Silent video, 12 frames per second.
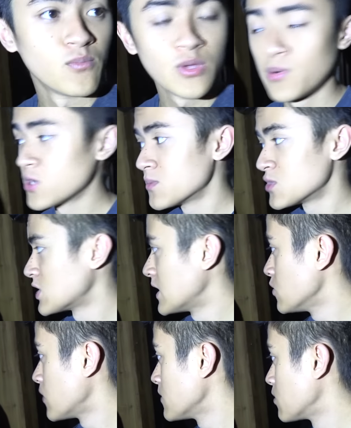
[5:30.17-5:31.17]
We put the
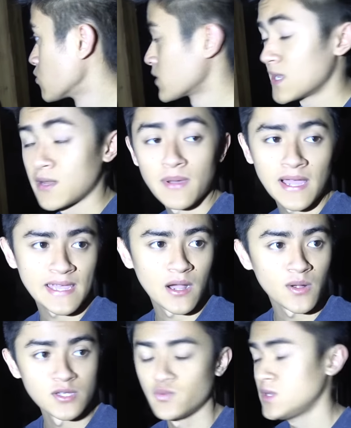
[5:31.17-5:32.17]
machete away, but we're getting it back
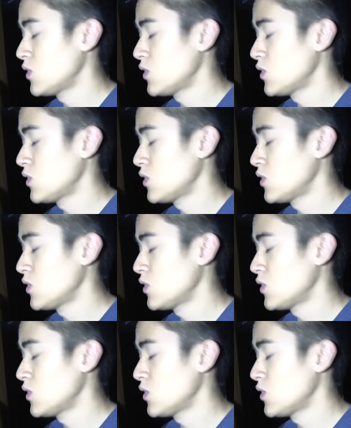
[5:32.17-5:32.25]
out because